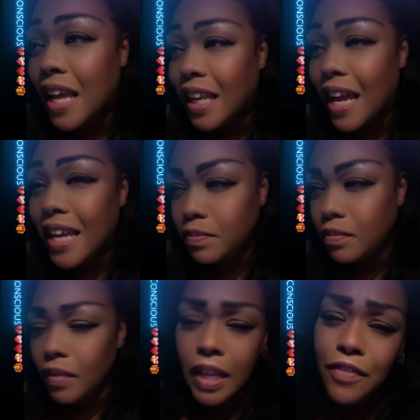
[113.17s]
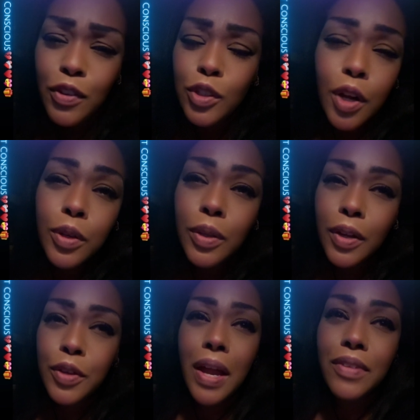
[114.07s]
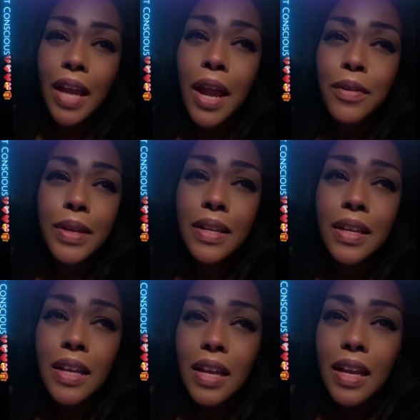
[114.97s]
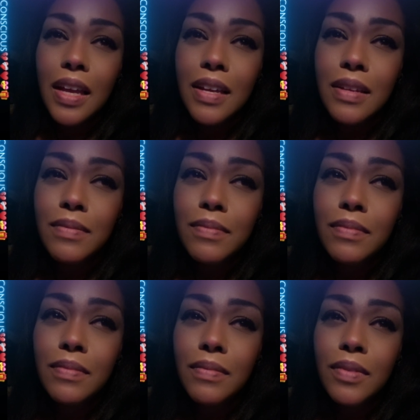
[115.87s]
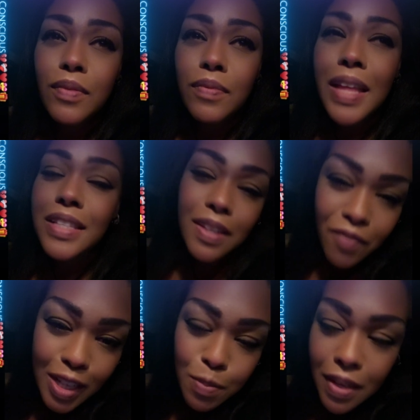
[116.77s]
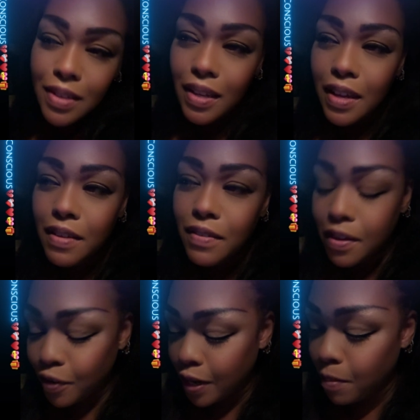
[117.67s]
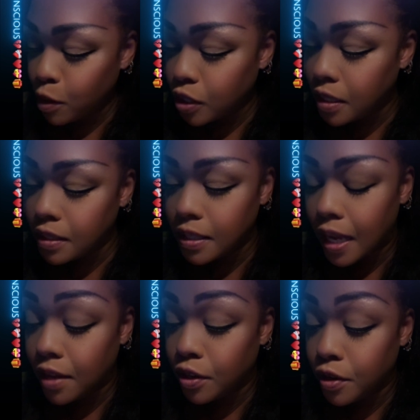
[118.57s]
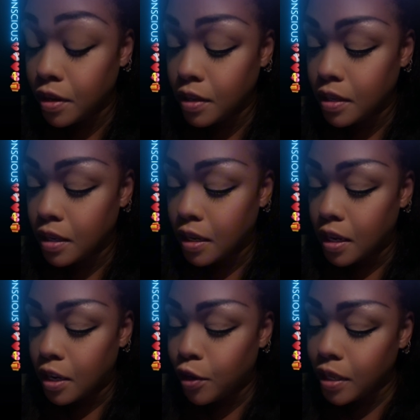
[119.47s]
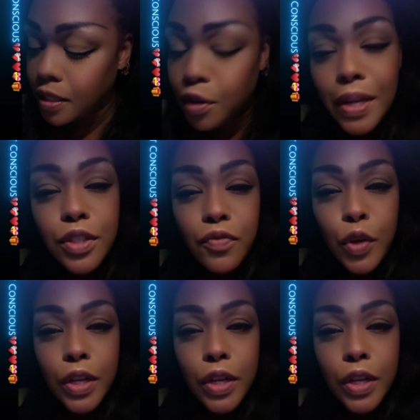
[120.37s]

Like if you journal or you have a diary, that's an investment of your emotions and your consideration for